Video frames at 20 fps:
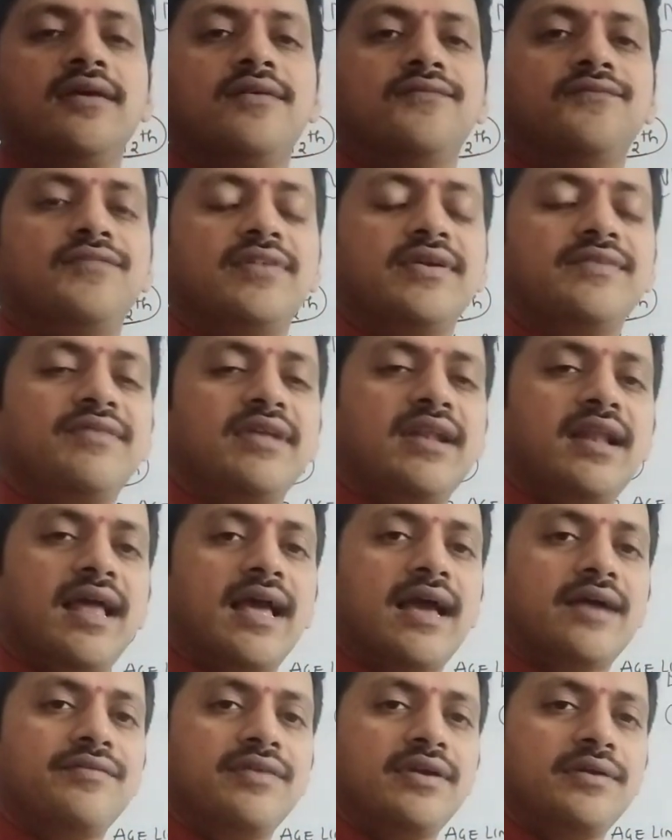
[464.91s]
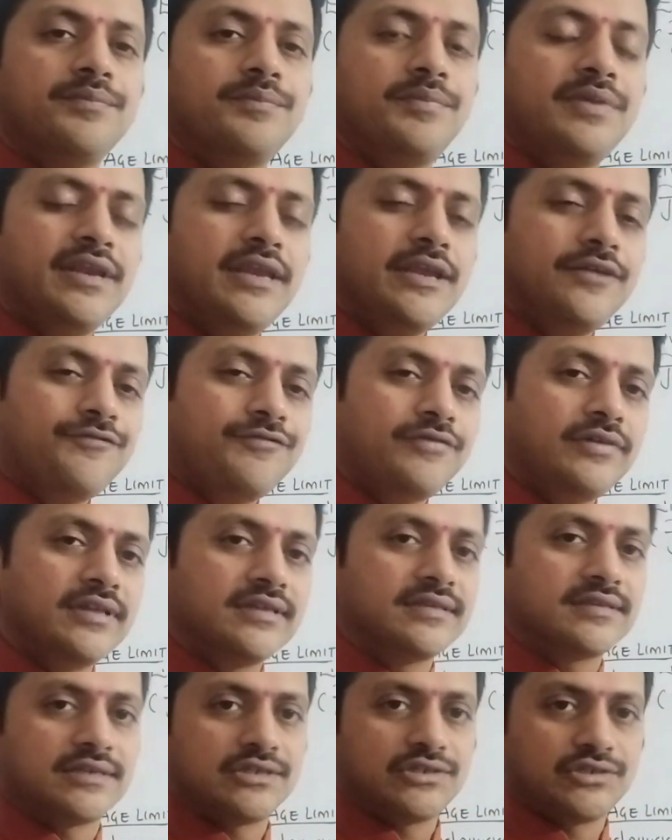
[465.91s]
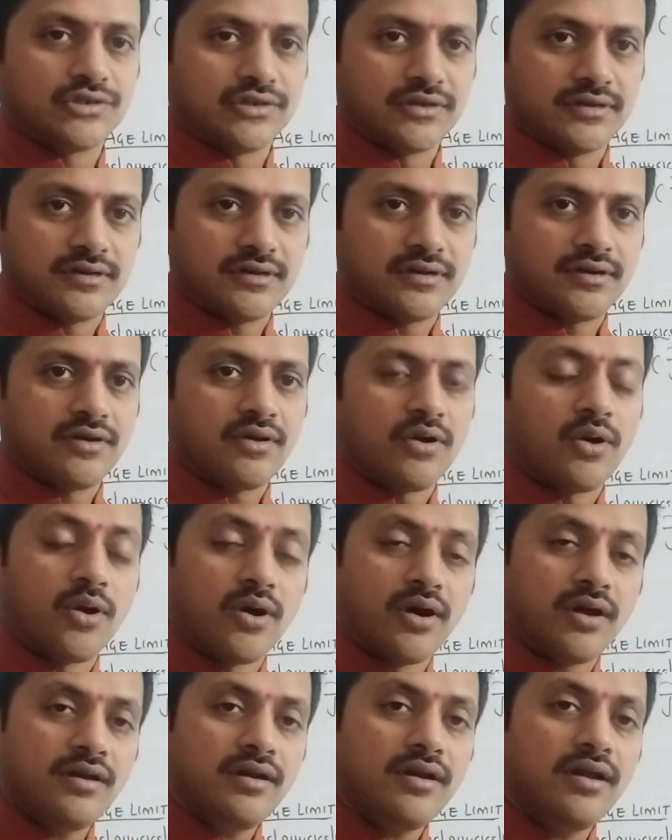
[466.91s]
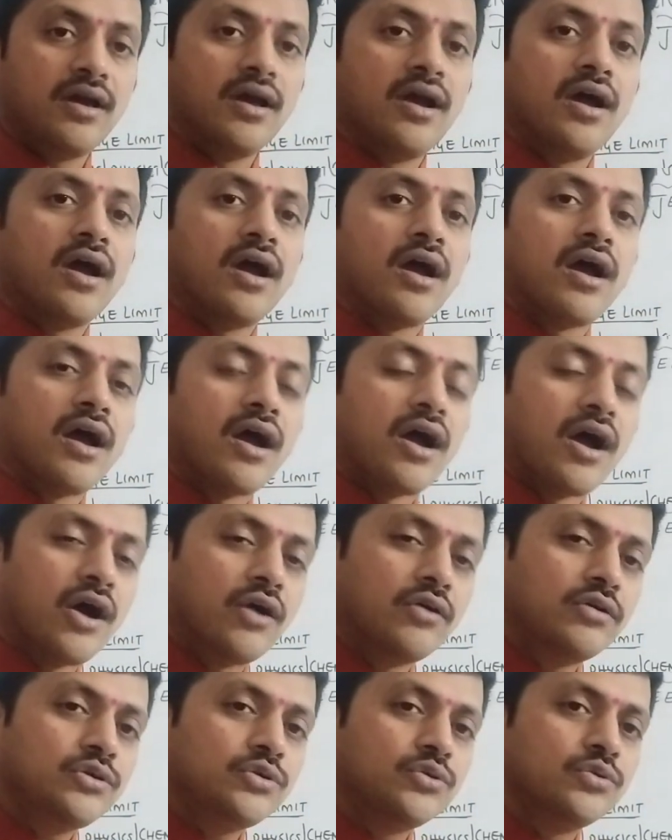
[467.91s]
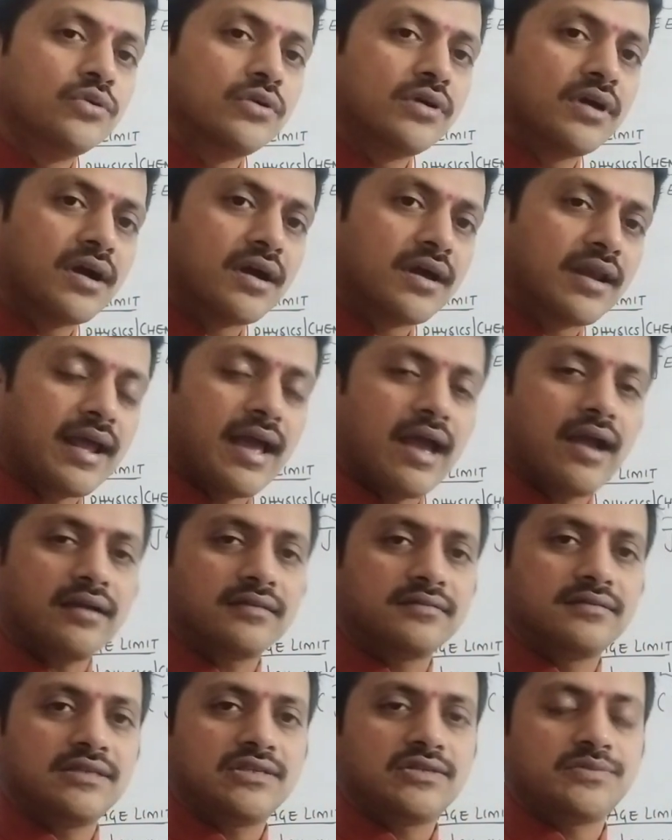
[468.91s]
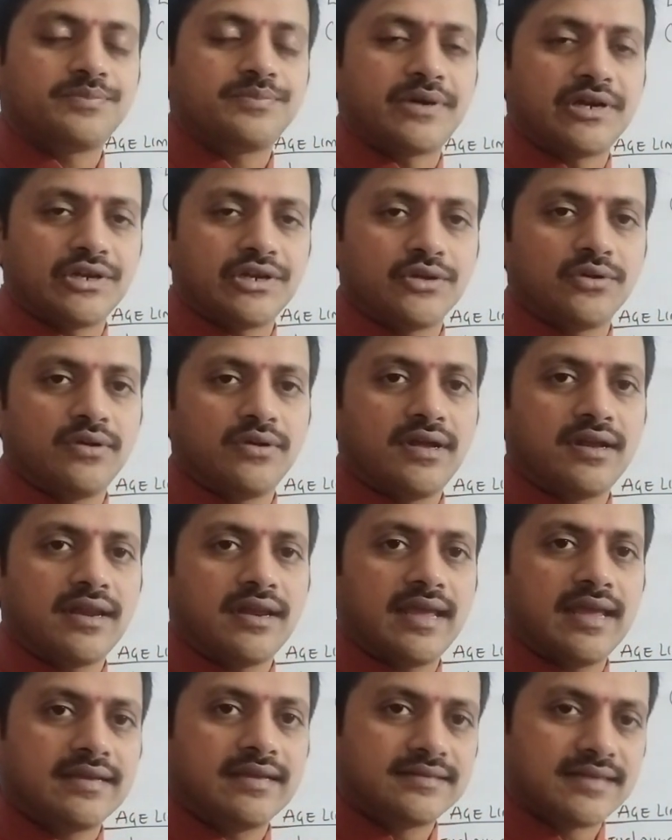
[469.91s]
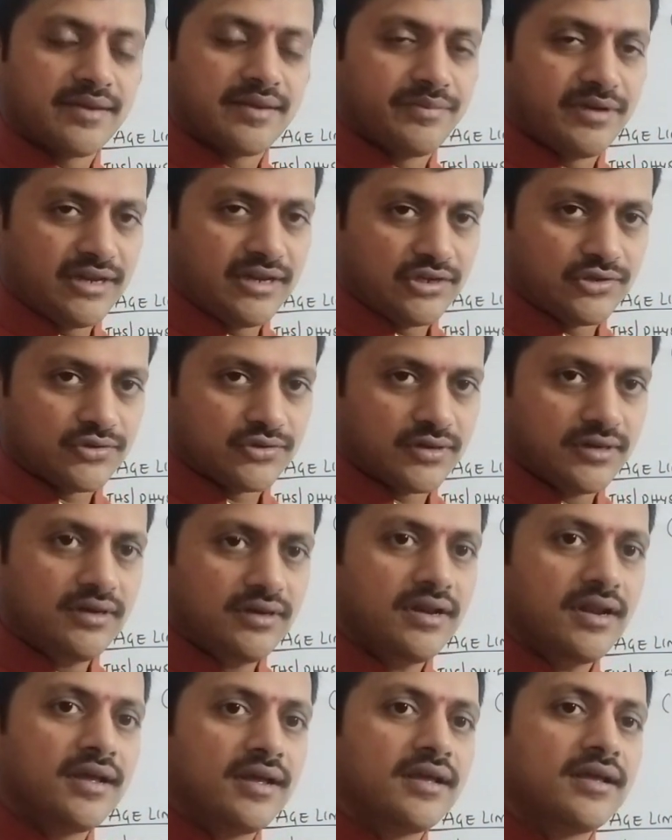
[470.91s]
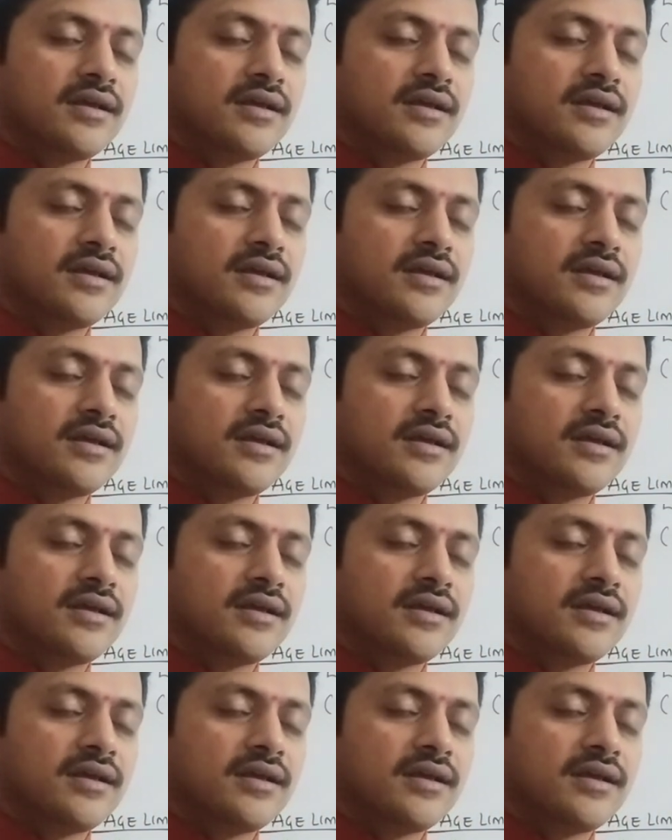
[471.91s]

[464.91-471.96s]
we will have a brief discussion on how to crack this particular examination